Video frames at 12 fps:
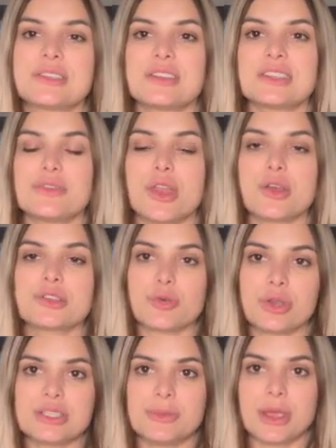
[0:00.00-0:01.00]
video is
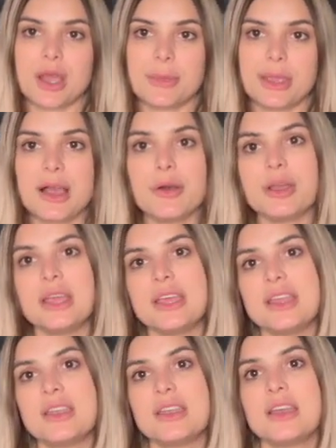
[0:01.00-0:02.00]
going to be coming out
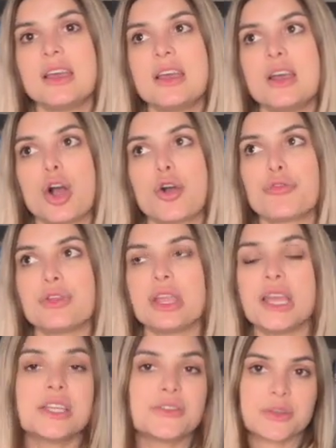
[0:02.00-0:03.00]
in hopefully
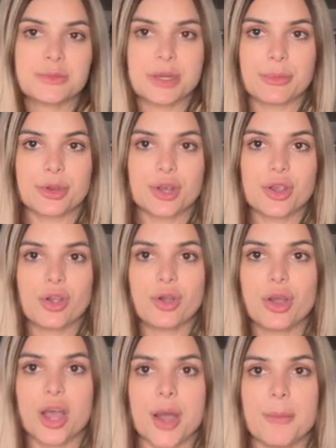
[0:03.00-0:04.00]
end of September,
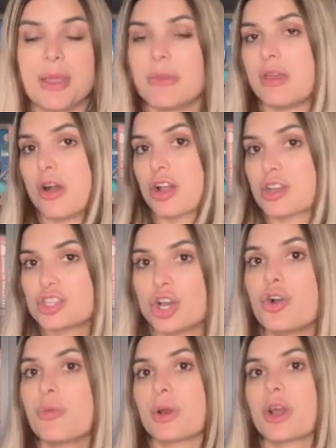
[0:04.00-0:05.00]
maybe
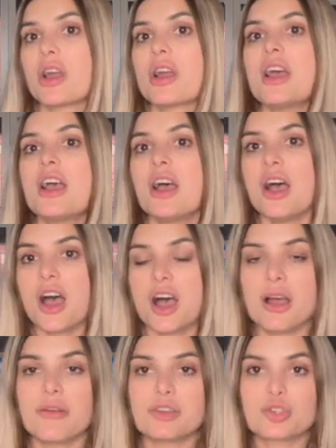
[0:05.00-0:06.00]
October
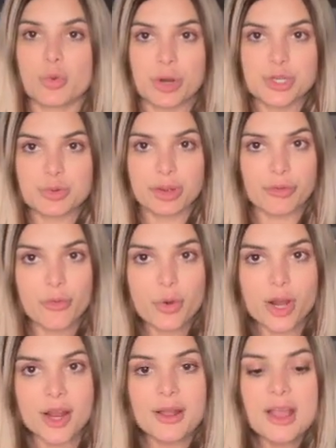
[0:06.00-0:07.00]
of
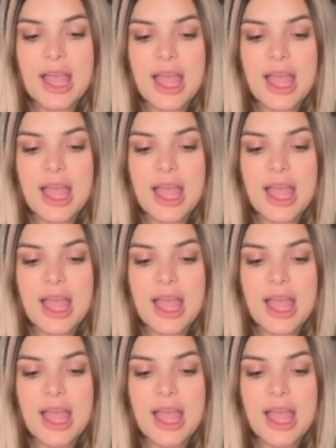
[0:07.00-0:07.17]
2024.